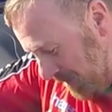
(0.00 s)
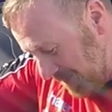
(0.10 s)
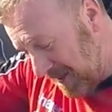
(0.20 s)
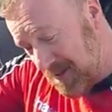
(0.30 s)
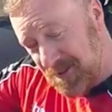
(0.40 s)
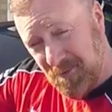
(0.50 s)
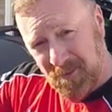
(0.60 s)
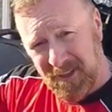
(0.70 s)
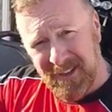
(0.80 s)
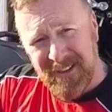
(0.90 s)
So hence I'm
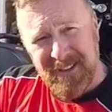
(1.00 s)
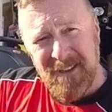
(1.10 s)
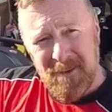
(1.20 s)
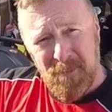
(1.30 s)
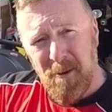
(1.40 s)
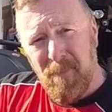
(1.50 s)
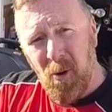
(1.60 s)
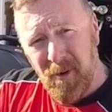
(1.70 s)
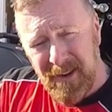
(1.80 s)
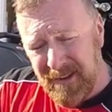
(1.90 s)
going to put a
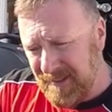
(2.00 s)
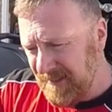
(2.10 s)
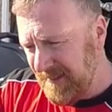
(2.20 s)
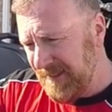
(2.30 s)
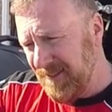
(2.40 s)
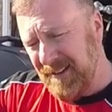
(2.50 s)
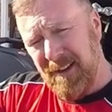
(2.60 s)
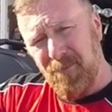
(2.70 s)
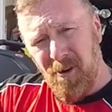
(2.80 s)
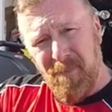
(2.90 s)
bolt in it and then I'm going
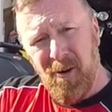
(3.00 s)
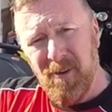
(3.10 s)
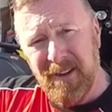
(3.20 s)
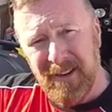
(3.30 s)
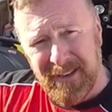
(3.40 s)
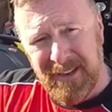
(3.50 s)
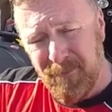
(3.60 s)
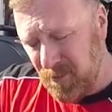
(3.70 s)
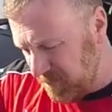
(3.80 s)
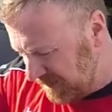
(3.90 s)
to put a bolt and then get it
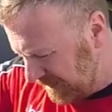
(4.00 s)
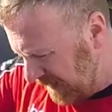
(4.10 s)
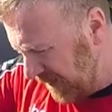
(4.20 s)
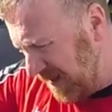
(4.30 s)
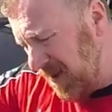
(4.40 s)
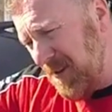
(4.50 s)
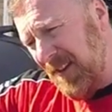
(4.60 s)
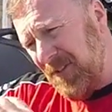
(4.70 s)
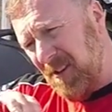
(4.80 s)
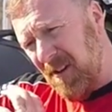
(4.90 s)
properly together. And I'm going to
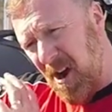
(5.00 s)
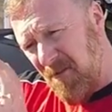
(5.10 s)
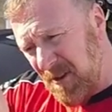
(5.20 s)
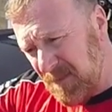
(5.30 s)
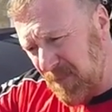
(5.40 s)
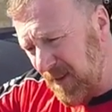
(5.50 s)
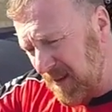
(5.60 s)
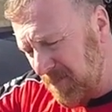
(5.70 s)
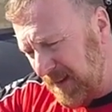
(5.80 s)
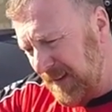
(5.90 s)
have to go over this bike
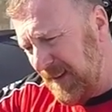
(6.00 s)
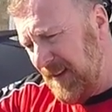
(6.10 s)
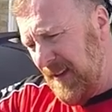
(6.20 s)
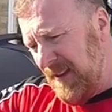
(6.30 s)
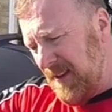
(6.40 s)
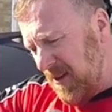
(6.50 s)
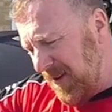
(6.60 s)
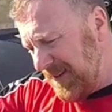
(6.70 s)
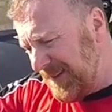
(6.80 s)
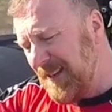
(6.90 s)
completely. The
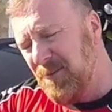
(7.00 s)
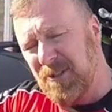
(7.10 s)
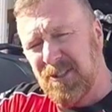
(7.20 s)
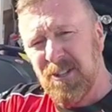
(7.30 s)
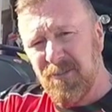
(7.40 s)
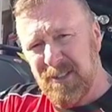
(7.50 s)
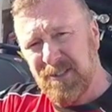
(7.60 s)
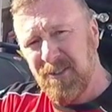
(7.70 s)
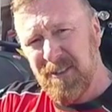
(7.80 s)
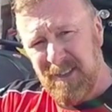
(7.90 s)
guy said it was
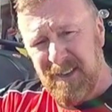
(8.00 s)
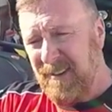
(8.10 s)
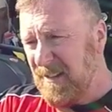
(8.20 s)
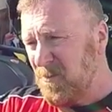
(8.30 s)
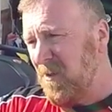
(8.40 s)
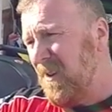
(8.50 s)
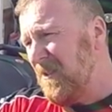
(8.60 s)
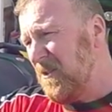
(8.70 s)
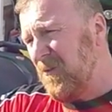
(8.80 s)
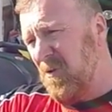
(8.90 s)
serviced and that's why I
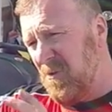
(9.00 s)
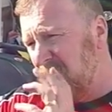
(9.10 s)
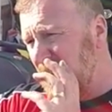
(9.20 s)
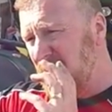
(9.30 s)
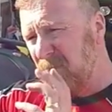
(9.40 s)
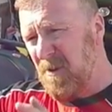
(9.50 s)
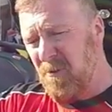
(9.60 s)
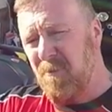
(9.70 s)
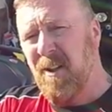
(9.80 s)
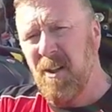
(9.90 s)
just thought, you know,
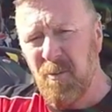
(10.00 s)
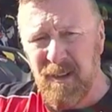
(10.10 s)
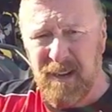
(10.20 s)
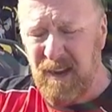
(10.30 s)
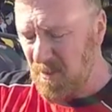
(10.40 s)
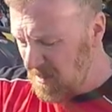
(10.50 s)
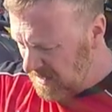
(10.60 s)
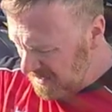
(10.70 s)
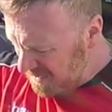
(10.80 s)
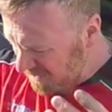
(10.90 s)
beautiful bike, away I go.
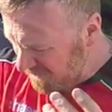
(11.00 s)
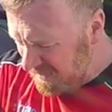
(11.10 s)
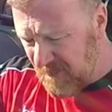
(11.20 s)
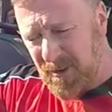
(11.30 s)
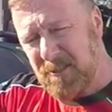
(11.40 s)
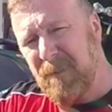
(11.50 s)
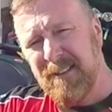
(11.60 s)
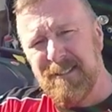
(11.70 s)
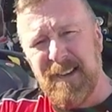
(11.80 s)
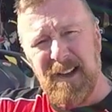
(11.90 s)
Never
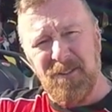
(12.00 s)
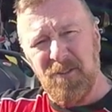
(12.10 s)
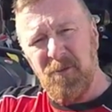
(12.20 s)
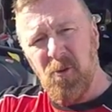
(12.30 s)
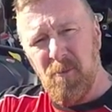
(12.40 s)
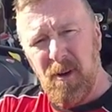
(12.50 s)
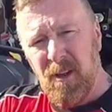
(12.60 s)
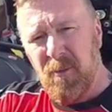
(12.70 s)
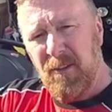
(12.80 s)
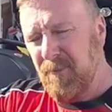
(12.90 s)
expected that, 140 miles
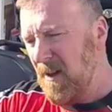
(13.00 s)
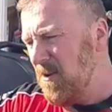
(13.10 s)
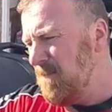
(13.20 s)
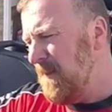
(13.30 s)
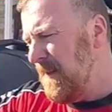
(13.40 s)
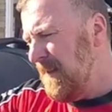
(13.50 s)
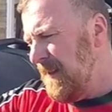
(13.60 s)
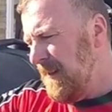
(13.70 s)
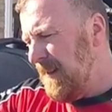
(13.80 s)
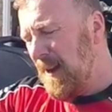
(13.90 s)
away from home.
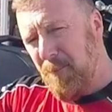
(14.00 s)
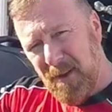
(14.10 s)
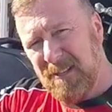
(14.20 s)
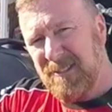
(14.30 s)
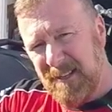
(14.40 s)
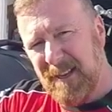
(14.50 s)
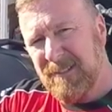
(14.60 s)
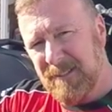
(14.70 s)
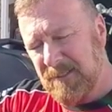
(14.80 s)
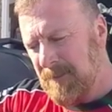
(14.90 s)
I'm pissed,
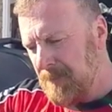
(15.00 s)
yes.